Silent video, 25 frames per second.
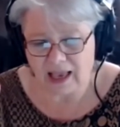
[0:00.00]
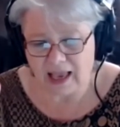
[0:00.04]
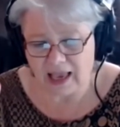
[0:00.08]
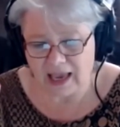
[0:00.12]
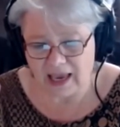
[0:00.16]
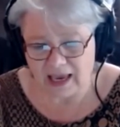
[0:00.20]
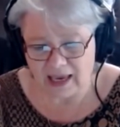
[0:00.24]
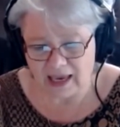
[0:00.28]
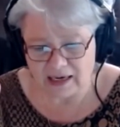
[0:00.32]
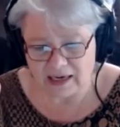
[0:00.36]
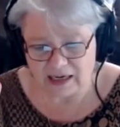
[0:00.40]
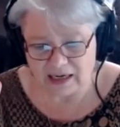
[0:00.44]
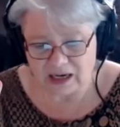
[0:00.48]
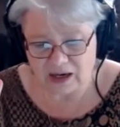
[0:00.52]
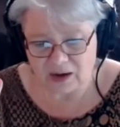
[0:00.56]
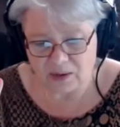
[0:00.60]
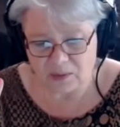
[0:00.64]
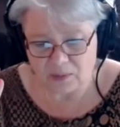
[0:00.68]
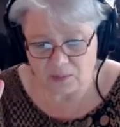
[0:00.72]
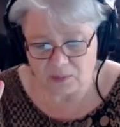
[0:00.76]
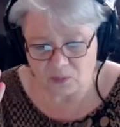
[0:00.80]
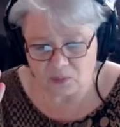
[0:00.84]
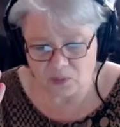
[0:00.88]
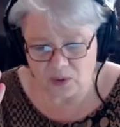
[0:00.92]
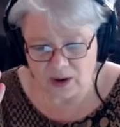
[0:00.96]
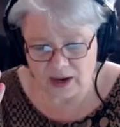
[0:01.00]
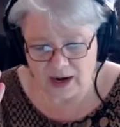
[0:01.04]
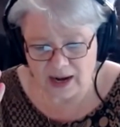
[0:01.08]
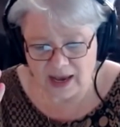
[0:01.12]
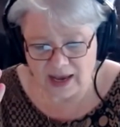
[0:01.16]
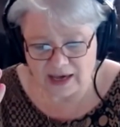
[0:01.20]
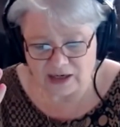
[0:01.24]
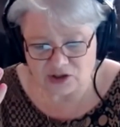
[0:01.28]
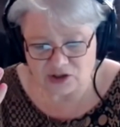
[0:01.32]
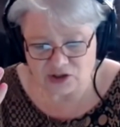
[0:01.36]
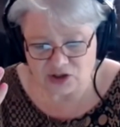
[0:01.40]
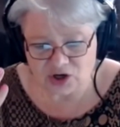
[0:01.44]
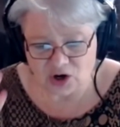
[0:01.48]
And when
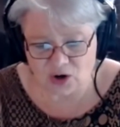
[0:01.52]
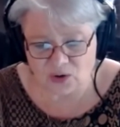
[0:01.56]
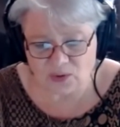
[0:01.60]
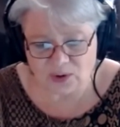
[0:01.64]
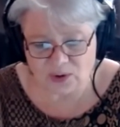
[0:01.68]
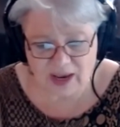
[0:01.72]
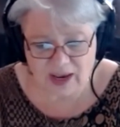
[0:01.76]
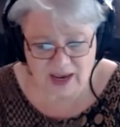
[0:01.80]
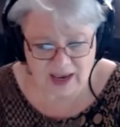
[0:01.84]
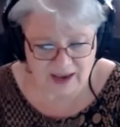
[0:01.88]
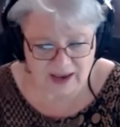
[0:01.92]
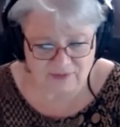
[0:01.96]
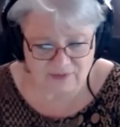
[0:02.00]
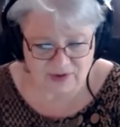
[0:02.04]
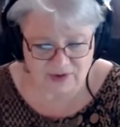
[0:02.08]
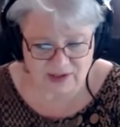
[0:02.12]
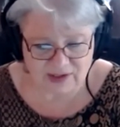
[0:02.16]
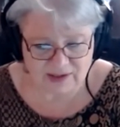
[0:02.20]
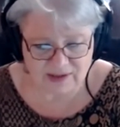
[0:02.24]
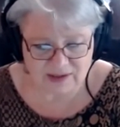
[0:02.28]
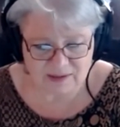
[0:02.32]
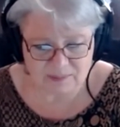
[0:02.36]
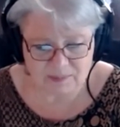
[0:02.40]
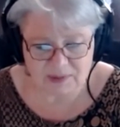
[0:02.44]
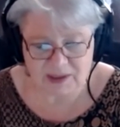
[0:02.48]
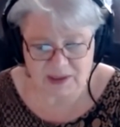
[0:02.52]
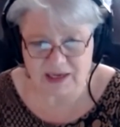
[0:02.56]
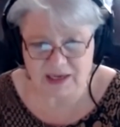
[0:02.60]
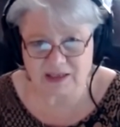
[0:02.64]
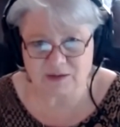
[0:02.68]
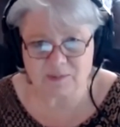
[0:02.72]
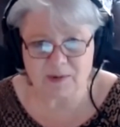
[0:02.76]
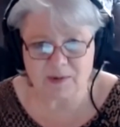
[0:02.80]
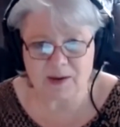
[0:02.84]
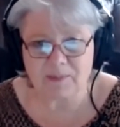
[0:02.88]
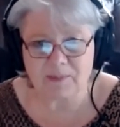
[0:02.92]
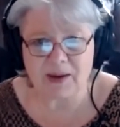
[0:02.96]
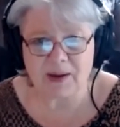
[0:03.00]
I don't have it, because
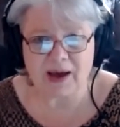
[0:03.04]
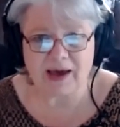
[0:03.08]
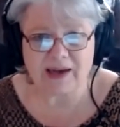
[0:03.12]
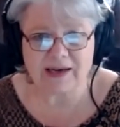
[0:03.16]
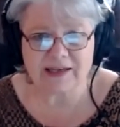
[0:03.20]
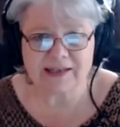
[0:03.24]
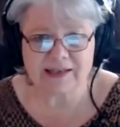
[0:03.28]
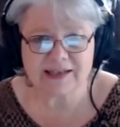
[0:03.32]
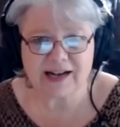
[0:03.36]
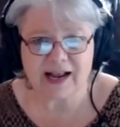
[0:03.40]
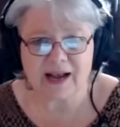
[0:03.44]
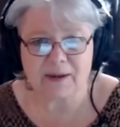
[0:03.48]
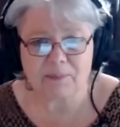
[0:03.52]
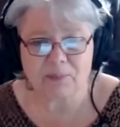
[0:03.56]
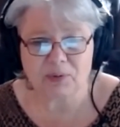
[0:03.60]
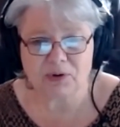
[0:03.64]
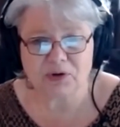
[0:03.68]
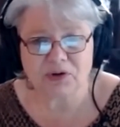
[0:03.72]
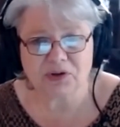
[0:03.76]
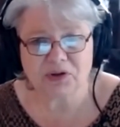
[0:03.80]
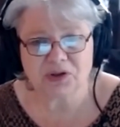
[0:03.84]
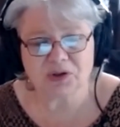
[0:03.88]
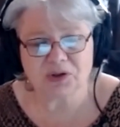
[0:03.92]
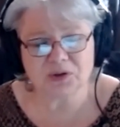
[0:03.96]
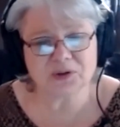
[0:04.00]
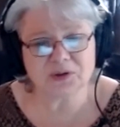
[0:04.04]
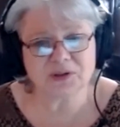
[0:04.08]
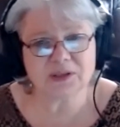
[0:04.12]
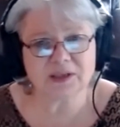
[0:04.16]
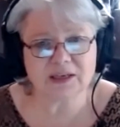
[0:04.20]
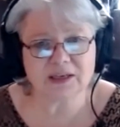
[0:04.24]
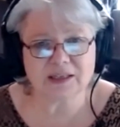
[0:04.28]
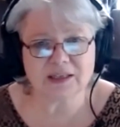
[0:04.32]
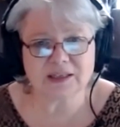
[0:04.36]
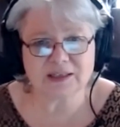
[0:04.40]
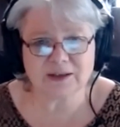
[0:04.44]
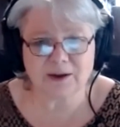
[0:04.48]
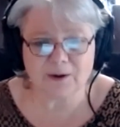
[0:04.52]
my body's not
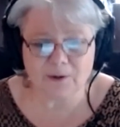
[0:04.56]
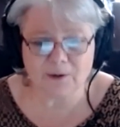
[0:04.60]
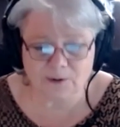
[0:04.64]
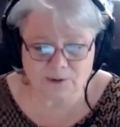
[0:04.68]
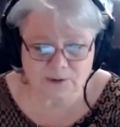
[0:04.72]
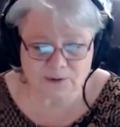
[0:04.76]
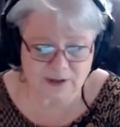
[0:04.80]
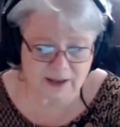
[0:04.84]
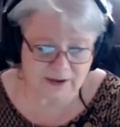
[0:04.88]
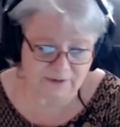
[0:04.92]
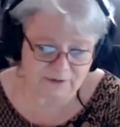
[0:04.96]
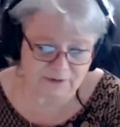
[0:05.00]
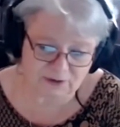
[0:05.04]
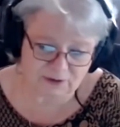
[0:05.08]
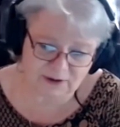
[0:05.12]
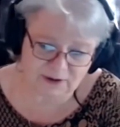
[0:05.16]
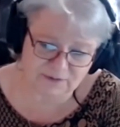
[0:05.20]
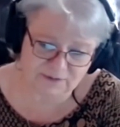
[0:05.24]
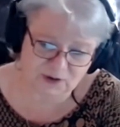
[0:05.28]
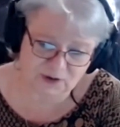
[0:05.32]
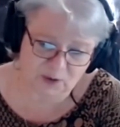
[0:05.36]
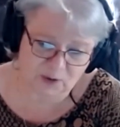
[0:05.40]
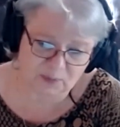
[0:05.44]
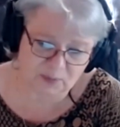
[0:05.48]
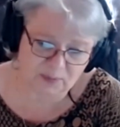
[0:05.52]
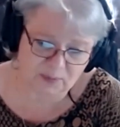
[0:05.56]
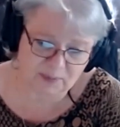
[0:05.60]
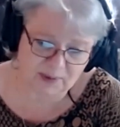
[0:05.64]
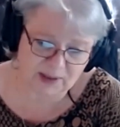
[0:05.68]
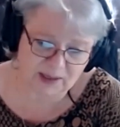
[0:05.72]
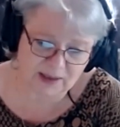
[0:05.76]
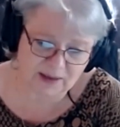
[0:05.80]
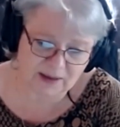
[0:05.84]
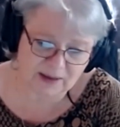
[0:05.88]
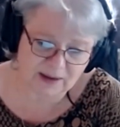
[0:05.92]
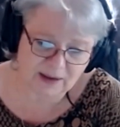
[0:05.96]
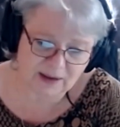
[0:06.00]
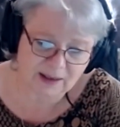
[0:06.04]
producing its own level of
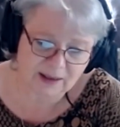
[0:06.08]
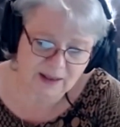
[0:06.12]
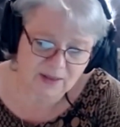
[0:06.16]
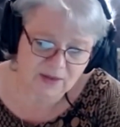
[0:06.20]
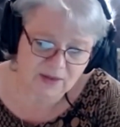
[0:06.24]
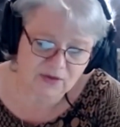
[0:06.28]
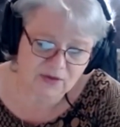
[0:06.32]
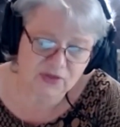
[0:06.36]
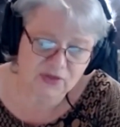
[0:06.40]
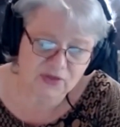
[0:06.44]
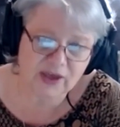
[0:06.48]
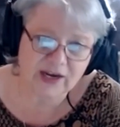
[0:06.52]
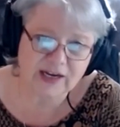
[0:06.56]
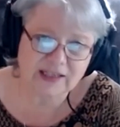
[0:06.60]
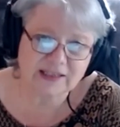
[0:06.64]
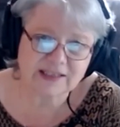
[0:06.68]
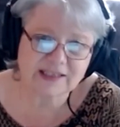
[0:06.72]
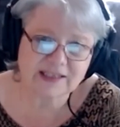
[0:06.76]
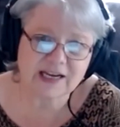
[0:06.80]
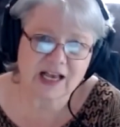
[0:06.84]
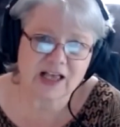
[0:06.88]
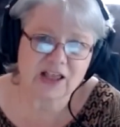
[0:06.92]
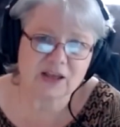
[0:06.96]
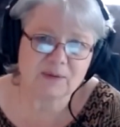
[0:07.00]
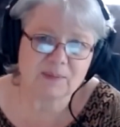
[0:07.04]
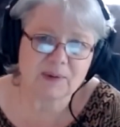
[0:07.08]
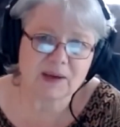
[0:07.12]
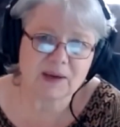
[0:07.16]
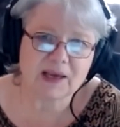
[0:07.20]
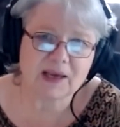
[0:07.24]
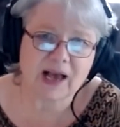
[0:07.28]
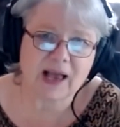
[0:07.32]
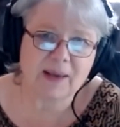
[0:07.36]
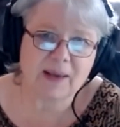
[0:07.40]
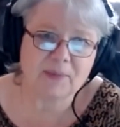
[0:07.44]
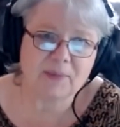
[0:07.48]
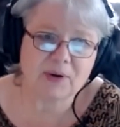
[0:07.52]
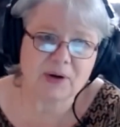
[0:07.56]
dopamine, then it's telling me
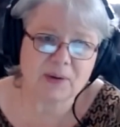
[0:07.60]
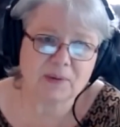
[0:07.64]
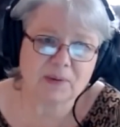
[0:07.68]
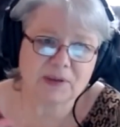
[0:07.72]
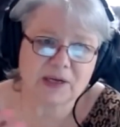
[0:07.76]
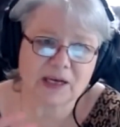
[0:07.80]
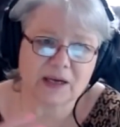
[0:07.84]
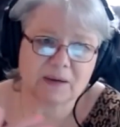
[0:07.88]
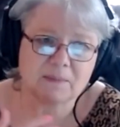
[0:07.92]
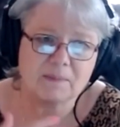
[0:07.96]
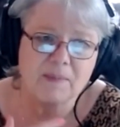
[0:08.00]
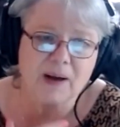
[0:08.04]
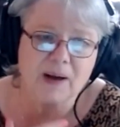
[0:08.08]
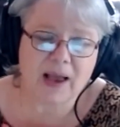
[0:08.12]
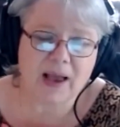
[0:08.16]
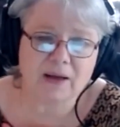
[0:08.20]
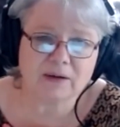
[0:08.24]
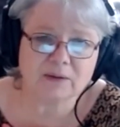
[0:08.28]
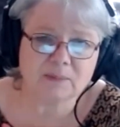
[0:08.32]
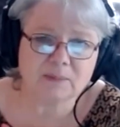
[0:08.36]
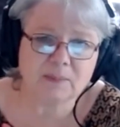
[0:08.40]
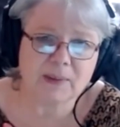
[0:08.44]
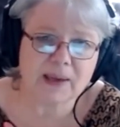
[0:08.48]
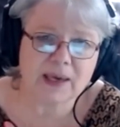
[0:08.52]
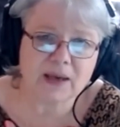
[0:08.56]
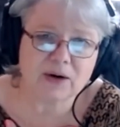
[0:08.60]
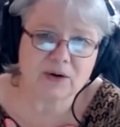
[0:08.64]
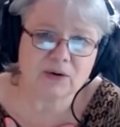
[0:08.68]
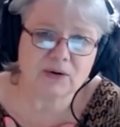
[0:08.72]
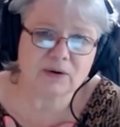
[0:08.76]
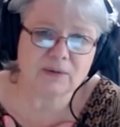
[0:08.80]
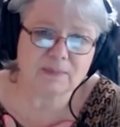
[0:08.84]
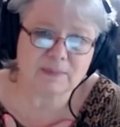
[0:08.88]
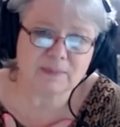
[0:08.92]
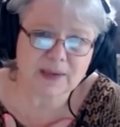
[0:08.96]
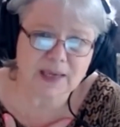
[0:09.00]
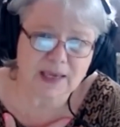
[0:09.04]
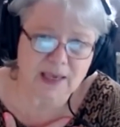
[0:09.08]
I'm going to take
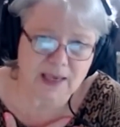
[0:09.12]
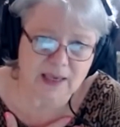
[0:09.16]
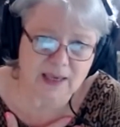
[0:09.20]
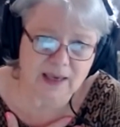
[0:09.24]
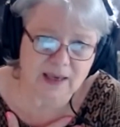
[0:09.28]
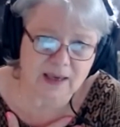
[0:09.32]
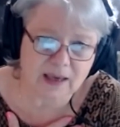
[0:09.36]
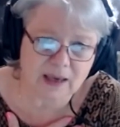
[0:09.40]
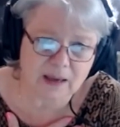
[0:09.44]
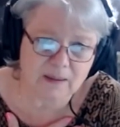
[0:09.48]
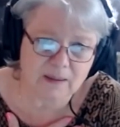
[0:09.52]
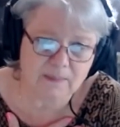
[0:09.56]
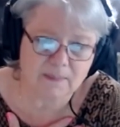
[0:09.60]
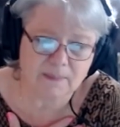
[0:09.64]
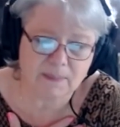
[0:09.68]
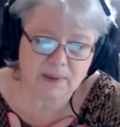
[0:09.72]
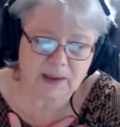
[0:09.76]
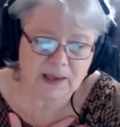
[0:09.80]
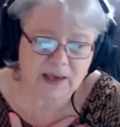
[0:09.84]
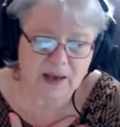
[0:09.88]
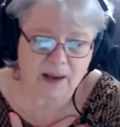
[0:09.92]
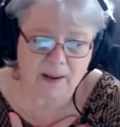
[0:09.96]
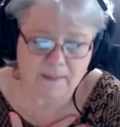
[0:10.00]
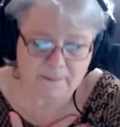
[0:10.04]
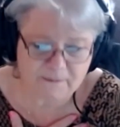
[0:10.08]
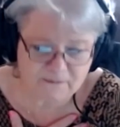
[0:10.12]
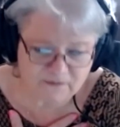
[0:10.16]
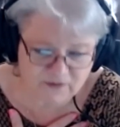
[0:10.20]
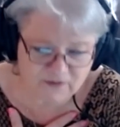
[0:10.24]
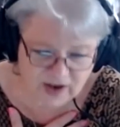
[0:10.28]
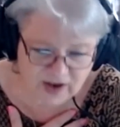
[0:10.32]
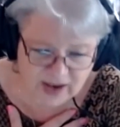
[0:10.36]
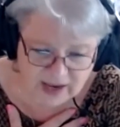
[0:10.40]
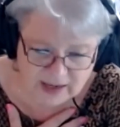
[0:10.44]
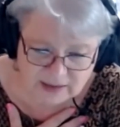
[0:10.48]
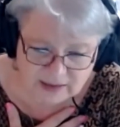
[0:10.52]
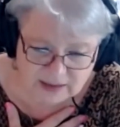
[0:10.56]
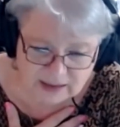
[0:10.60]
mild-mannered me and become
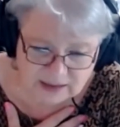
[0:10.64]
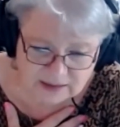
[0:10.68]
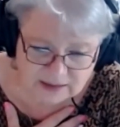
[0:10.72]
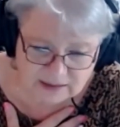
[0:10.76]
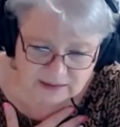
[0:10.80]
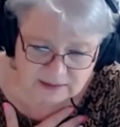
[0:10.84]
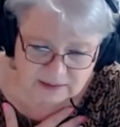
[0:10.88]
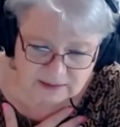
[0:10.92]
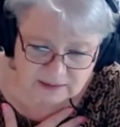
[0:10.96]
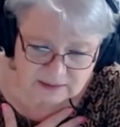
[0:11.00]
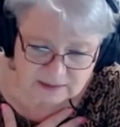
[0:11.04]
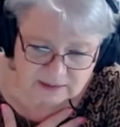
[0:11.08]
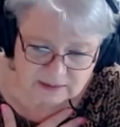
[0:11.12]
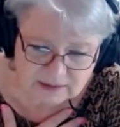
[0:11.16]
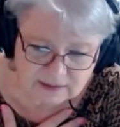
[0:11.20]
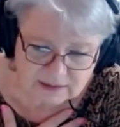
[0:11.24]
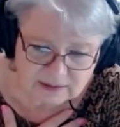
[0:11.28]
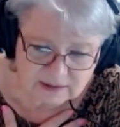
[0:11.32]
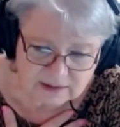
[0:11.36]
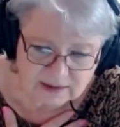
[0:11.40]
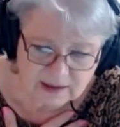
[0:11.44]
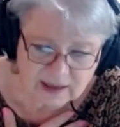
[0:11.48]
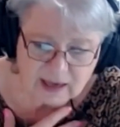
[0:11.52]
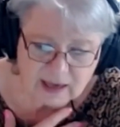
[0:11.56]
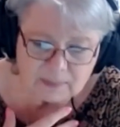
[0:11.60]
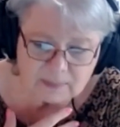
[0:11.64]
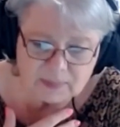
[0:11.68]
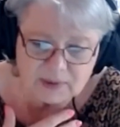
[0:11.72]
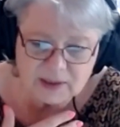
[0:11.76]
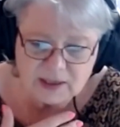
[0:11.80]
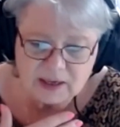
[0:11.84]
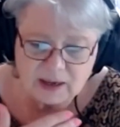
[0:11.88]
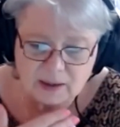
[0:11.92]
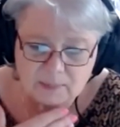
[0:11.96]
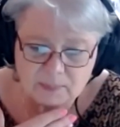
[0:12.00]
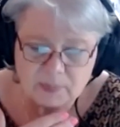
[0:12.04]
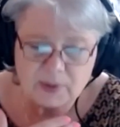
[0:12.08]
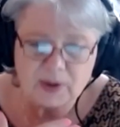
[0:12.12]
violent and
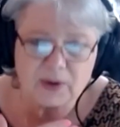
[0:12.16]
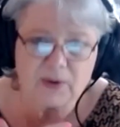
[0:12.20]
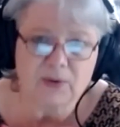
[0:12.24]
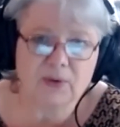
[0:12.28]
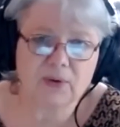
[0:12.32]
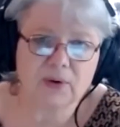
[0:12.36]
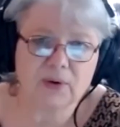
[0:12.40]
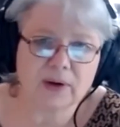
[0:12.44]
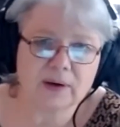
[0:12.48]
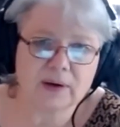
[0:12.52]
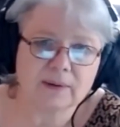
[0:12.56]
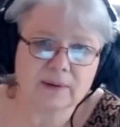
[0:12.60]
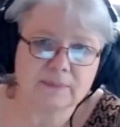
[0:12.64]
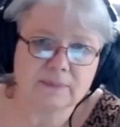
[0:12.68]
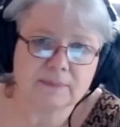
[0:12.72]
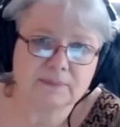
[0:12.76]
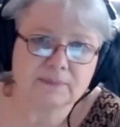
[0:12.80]
become paranoid.